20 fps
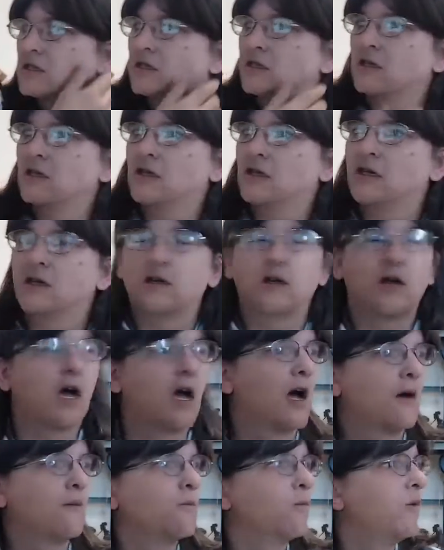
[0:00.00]

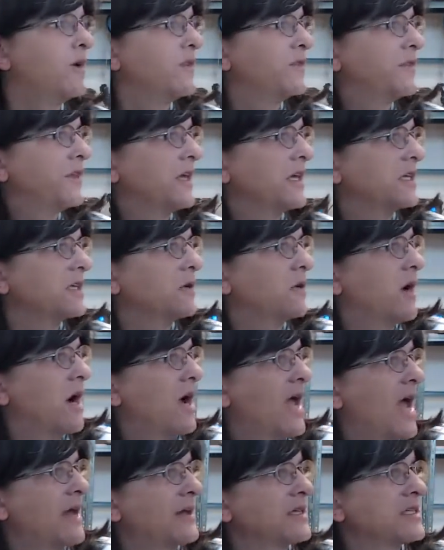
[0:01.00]
I had a
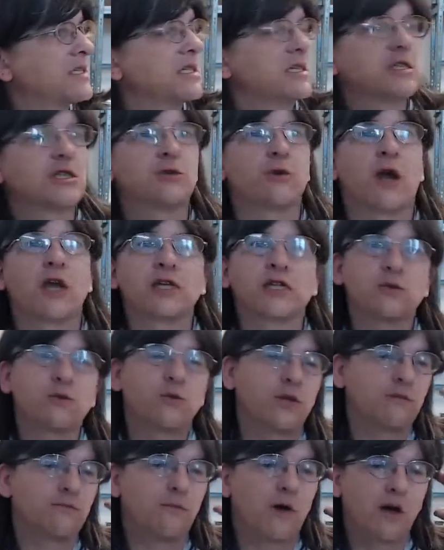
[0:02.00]
situation with
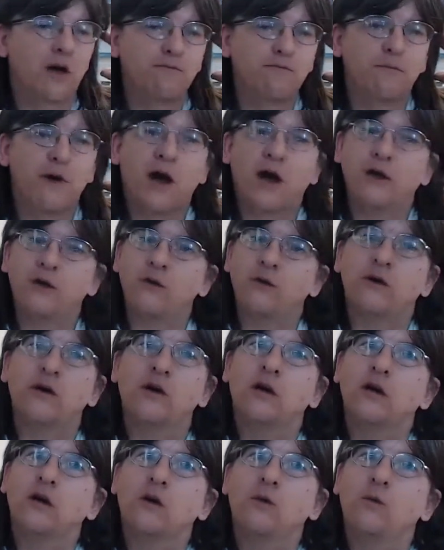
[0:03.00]
my boat
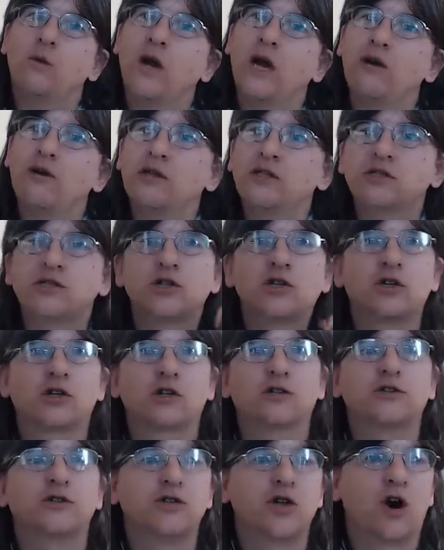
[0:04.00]
where it took
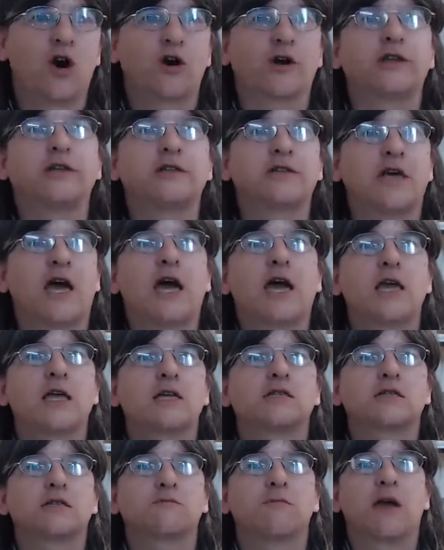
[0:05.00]
9 days to
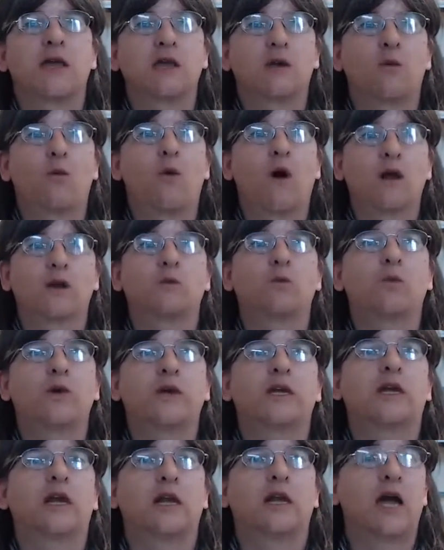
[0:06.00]
make one weekly
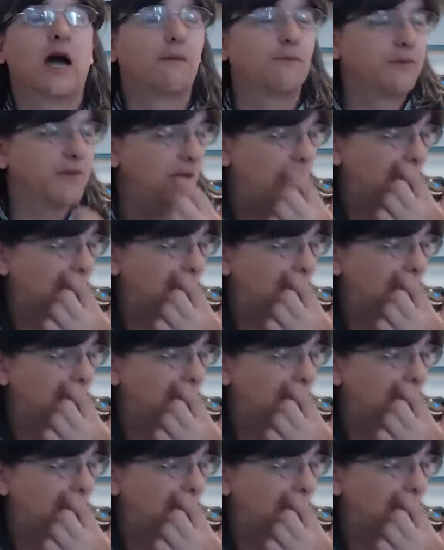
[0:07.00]
update.